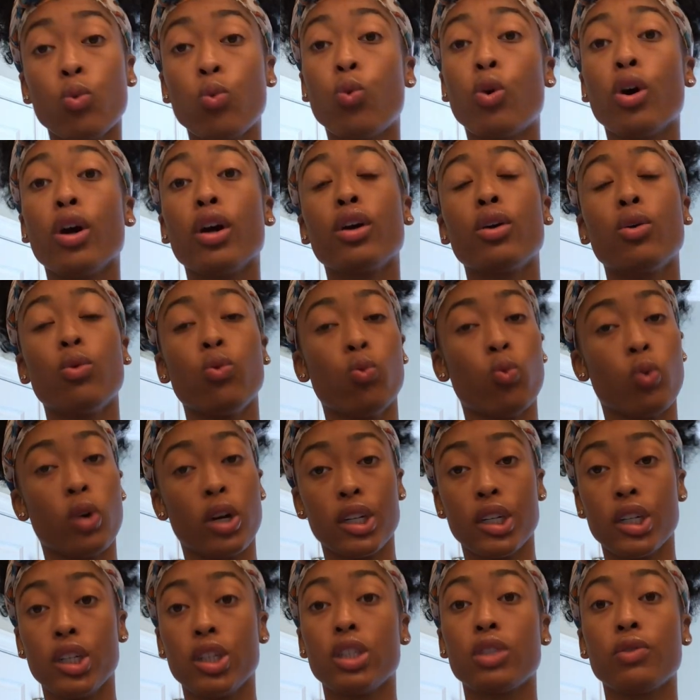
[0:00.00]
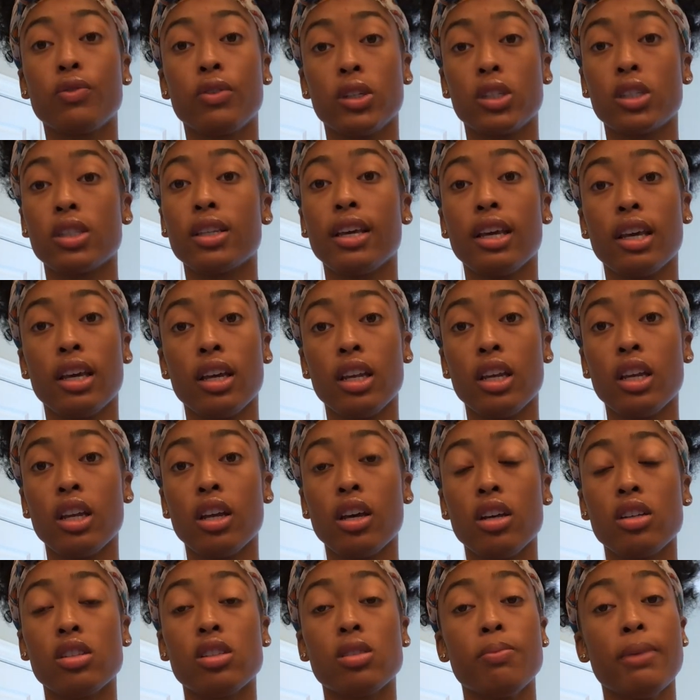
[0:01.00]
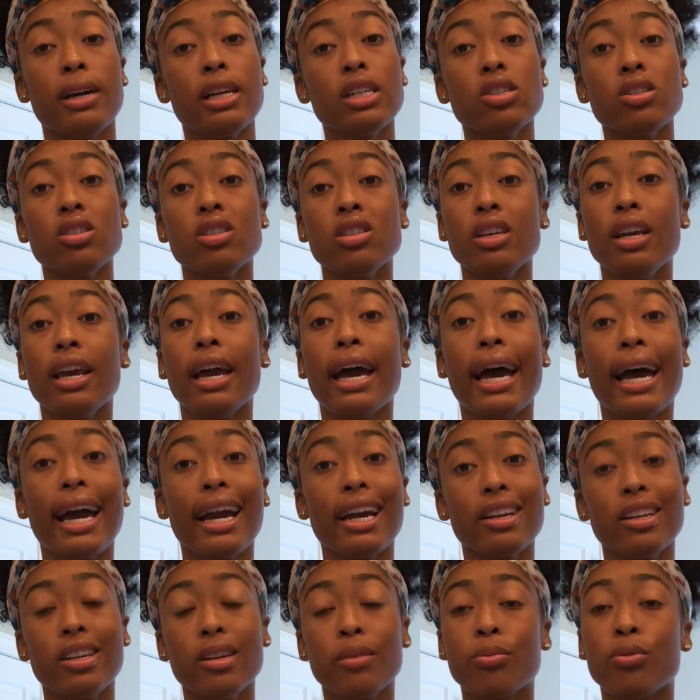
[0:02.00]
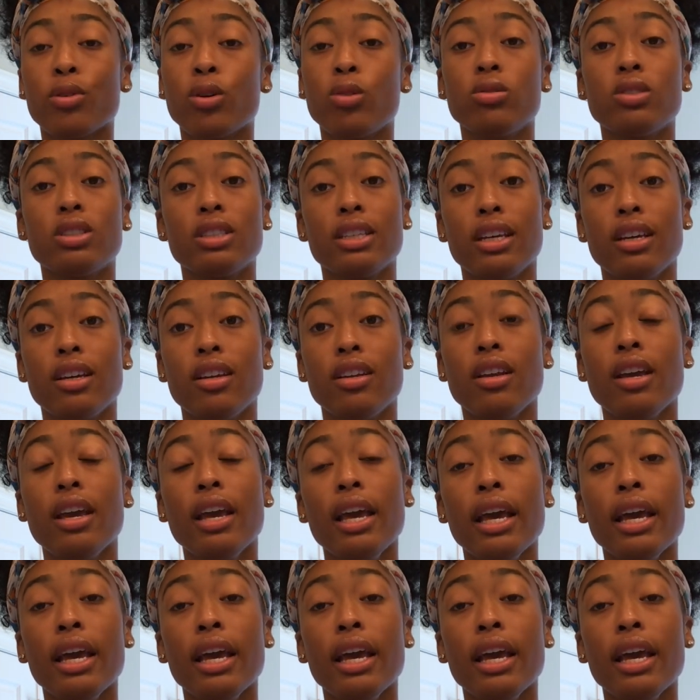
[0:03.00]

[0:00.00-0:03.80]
work wonders for skin, especially acne prone skin.